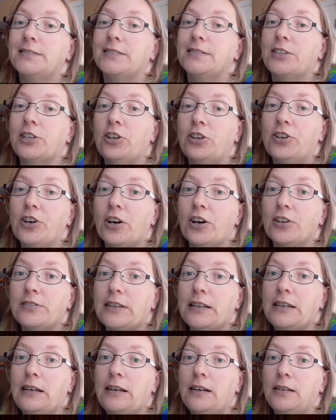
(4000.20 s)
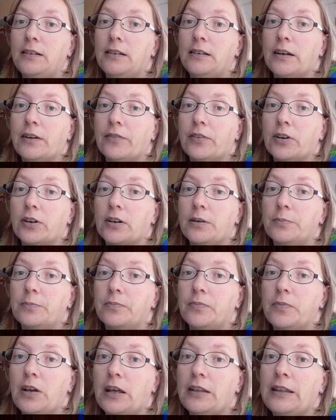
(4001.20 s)
they're adults and they never come,
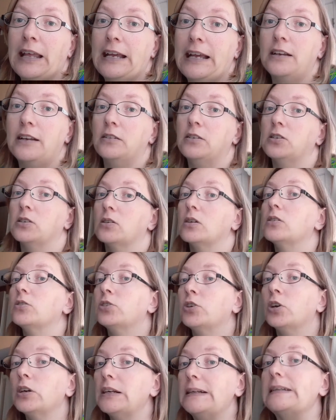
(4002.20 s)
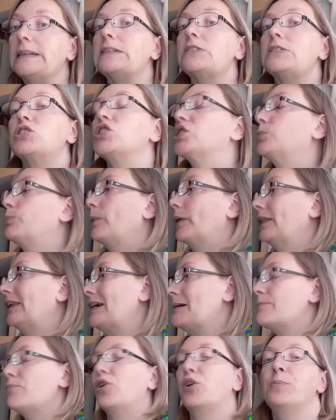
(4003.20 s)
they dirty dishes, but they
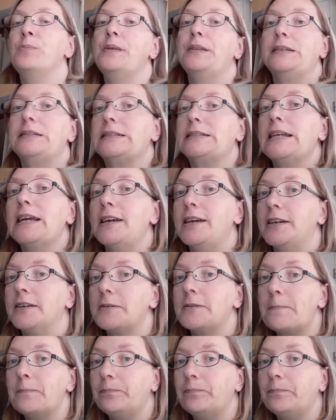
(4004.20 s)
put them in the sink.